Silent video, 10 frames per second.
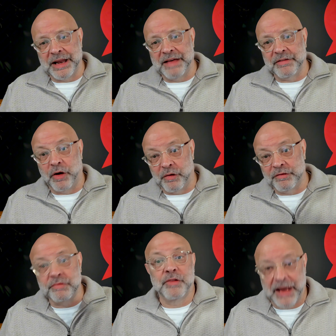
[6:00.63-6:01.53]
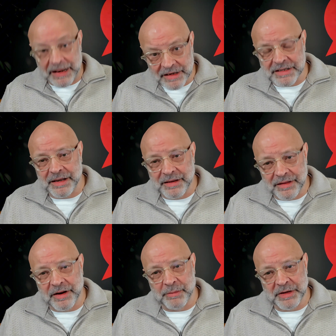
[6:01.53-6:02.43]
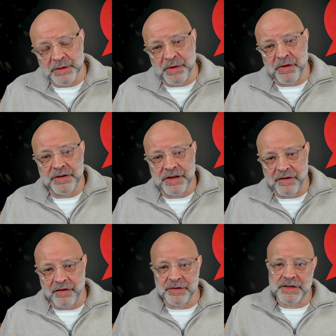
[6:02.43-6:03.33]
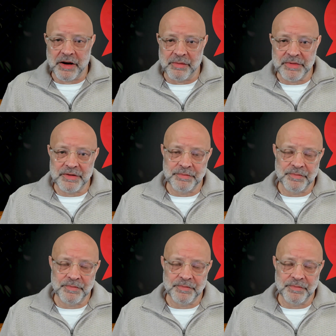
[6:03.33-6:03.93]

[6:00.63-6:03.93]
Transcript: level of reality that I'm experiencing at those times.